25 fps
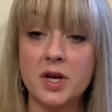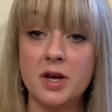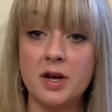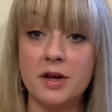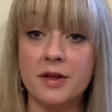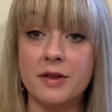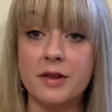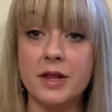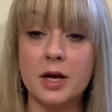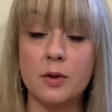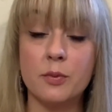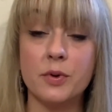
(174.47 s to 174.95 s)

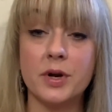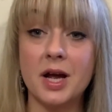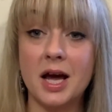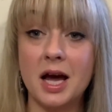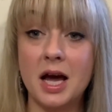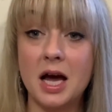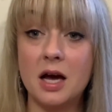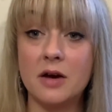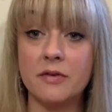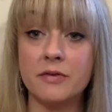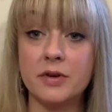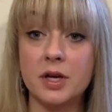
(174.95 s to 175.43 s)
They would
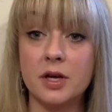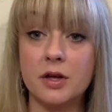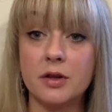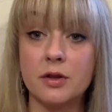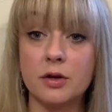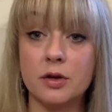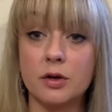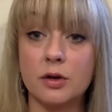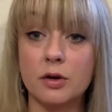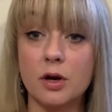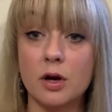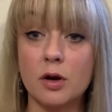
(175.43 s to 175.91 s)
have
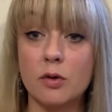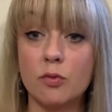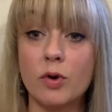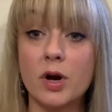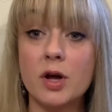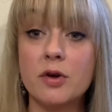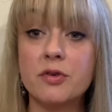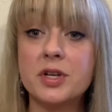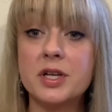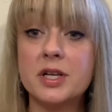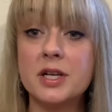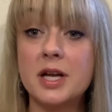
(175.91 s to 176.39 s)
either a
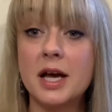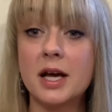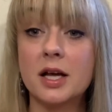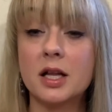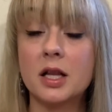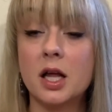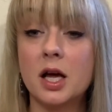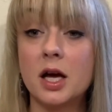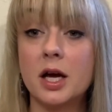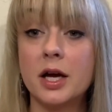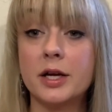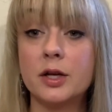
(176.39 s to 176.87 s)
rounded
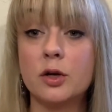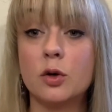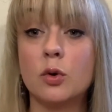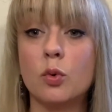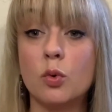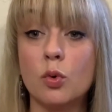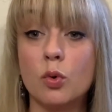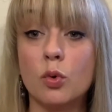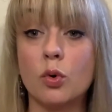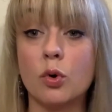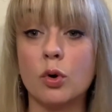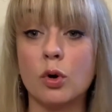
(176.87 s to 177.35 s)
neckline
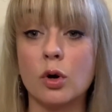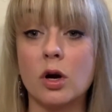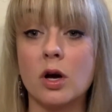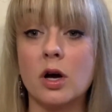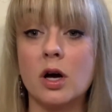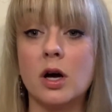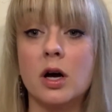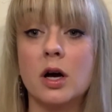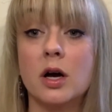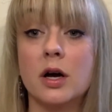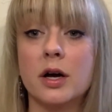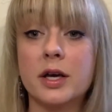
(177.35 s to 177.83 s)
or
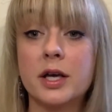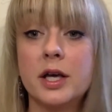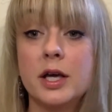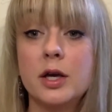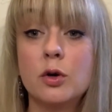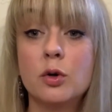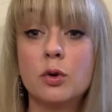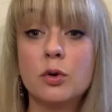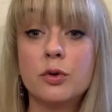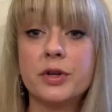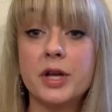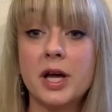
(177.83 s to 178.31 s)
a
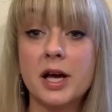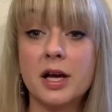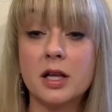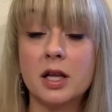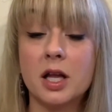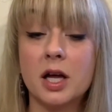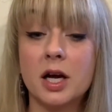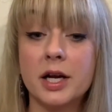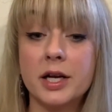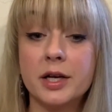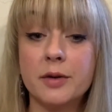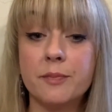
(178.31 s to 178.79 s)
keyhole
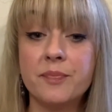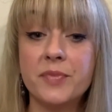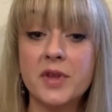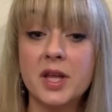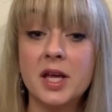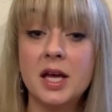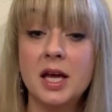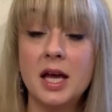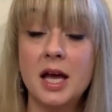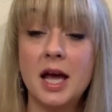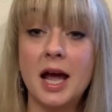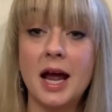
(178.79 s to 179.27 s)
neckline,
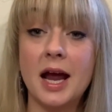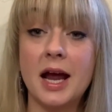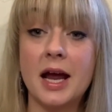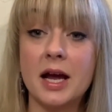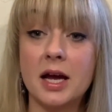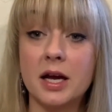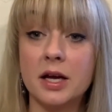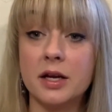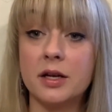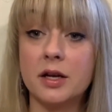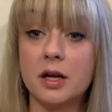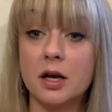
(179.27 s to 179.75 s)

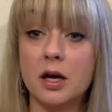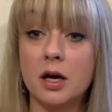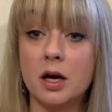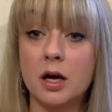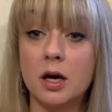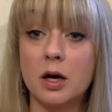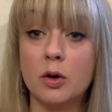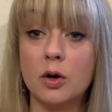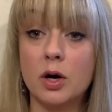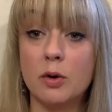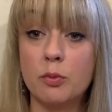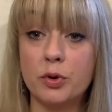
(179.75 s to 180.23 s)
and
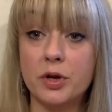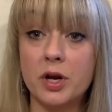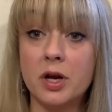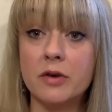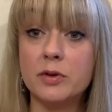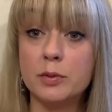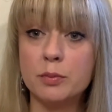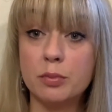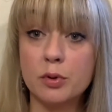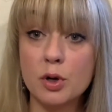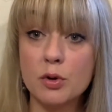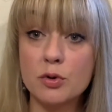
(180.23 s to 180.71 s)
would have a
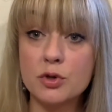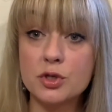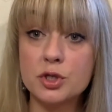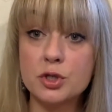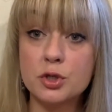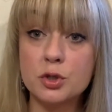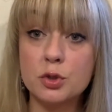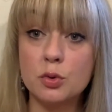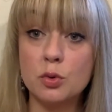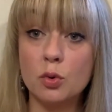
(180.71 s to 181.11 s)
brooch to